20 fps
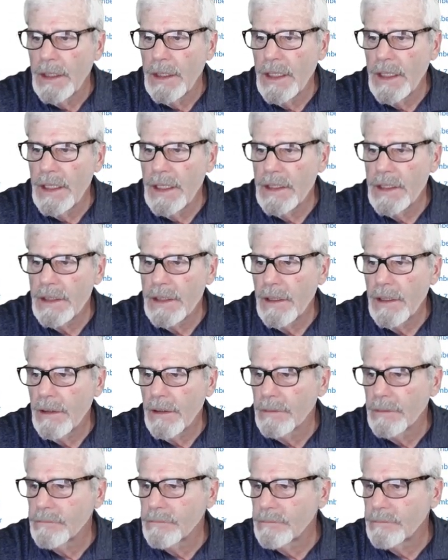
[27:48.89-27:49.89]
They
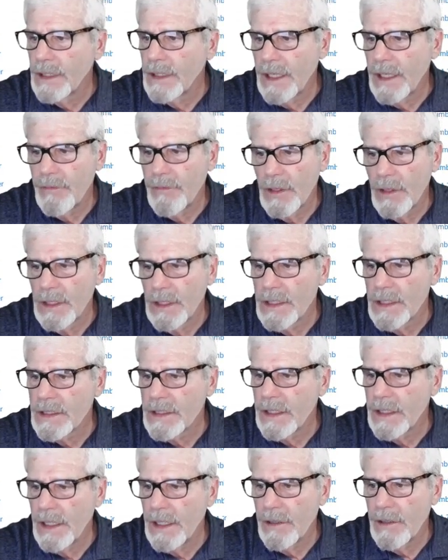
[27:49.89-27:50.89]
give you a
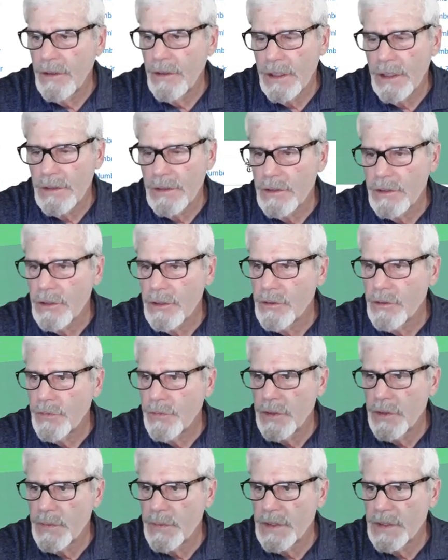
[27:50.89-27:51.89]
list here. You can
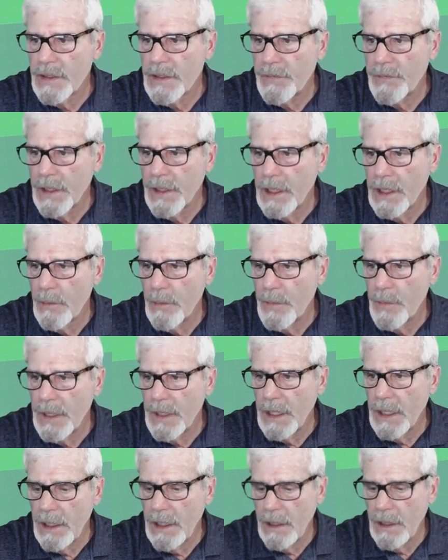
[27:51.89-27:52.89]
search for a specific
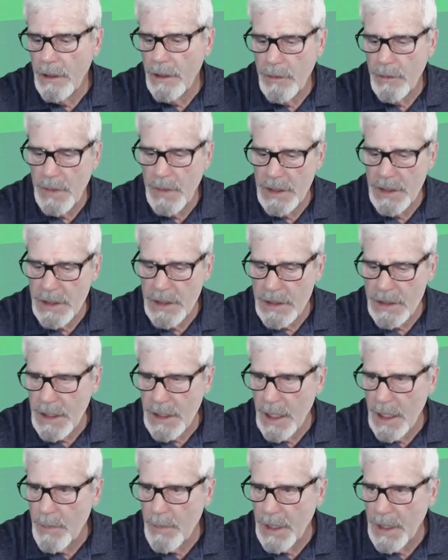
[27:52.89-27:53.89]
company here by
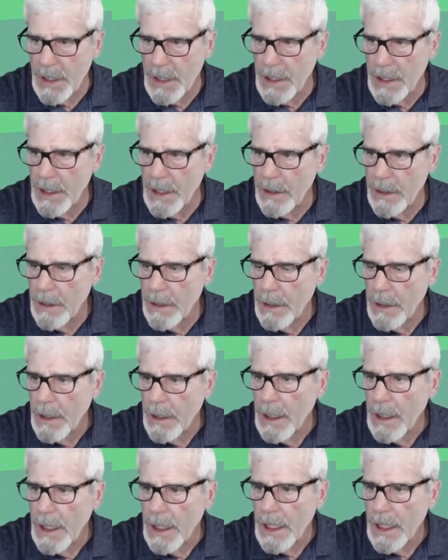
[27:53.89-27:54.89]
just typing it in
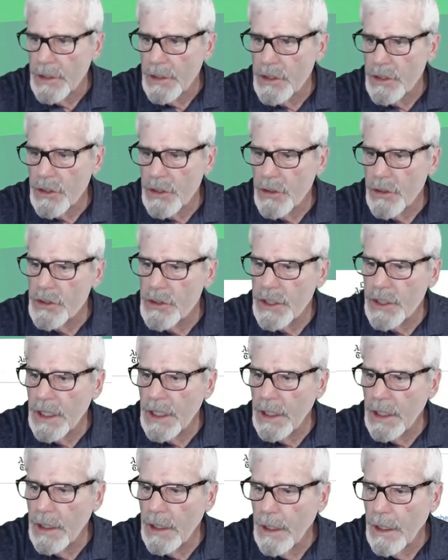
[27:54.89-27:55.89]
and
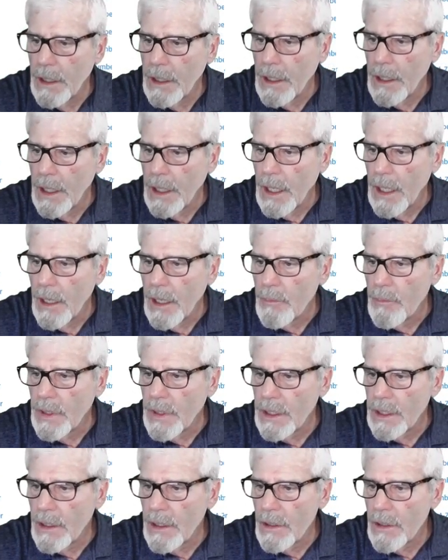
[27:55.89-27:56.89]
searching.
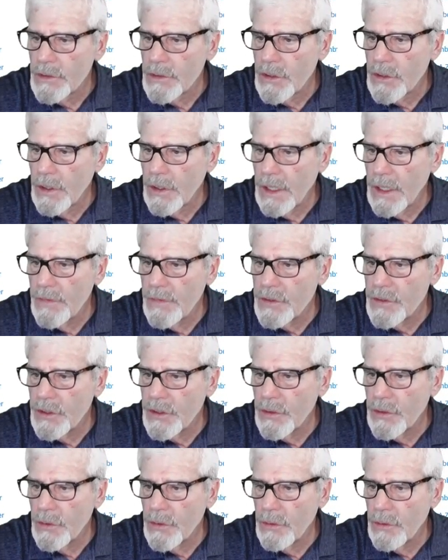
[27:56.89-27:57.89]
But it also
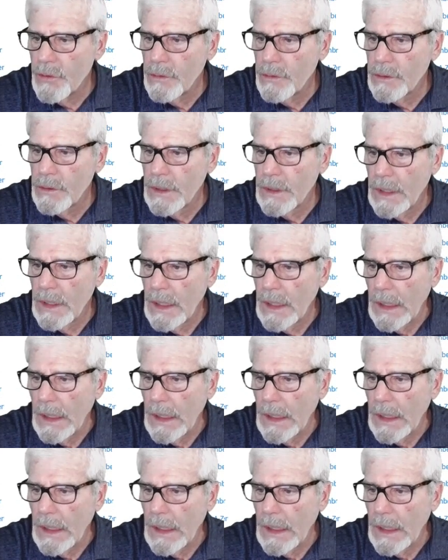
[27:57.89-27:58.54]
gives you